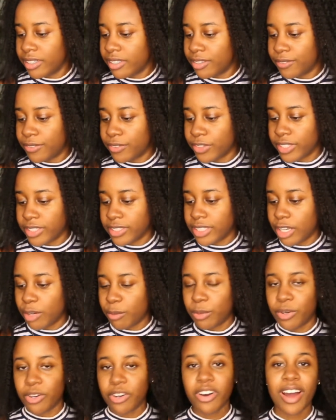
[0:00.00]
For
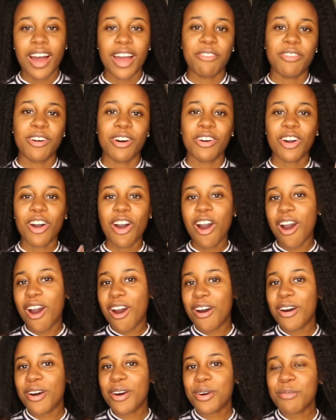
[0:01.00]
example, I felt
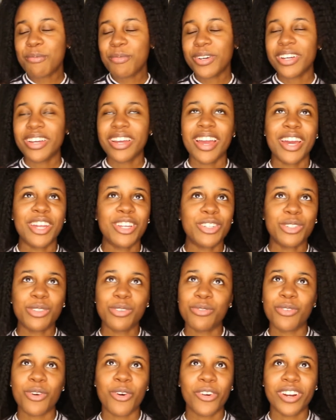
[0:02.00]
calm and
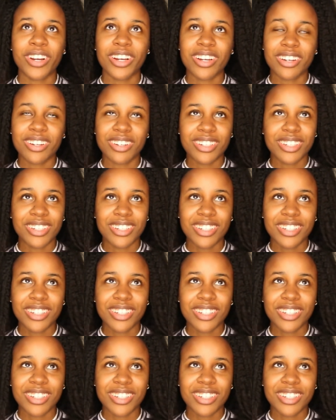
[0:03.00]
euphoric